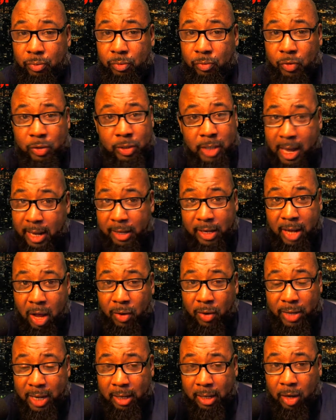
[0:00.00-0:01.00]
was not
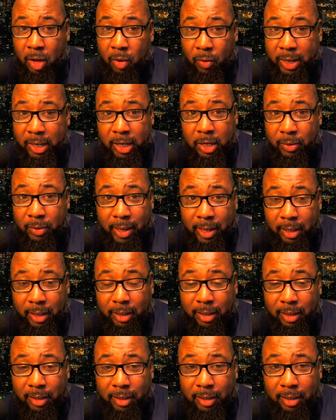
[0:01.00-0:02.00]
all that low
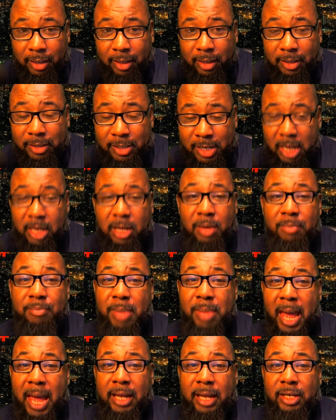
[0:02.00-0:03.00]
anyway. Take them
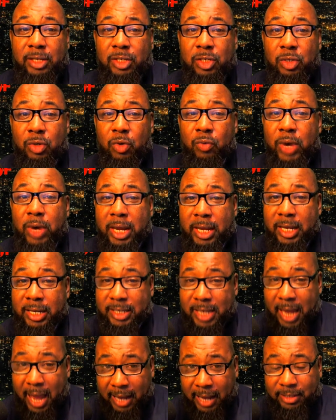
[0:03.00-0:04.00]
back to the Reagan
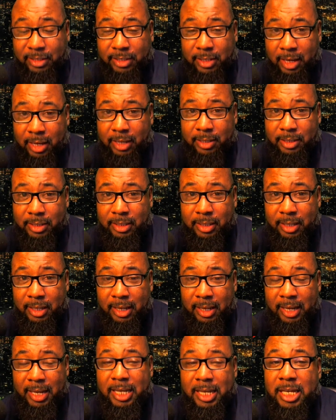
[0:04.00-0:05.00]
tax cuts.
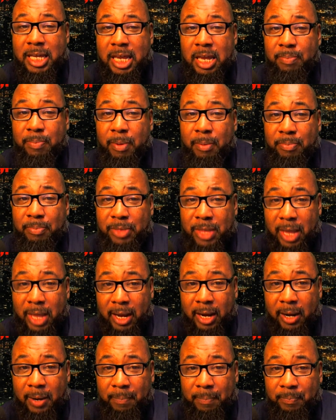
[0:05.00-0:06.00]
Keep them
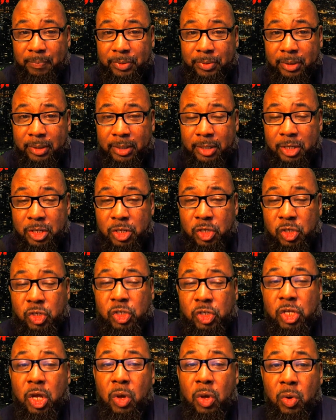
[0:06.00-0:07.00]
there
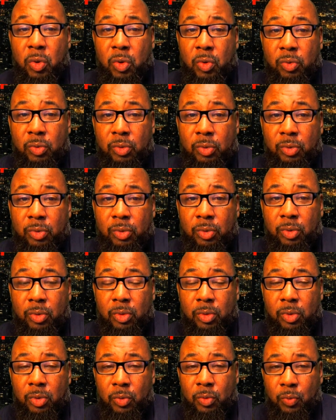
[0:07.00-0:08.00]
so
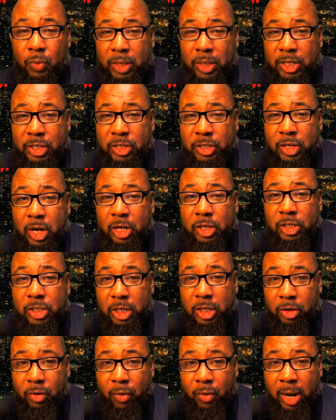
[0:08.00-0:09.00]
we can start
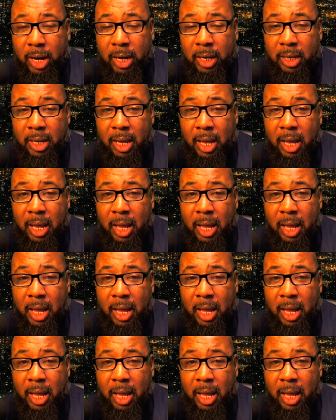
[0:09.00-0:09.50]
generating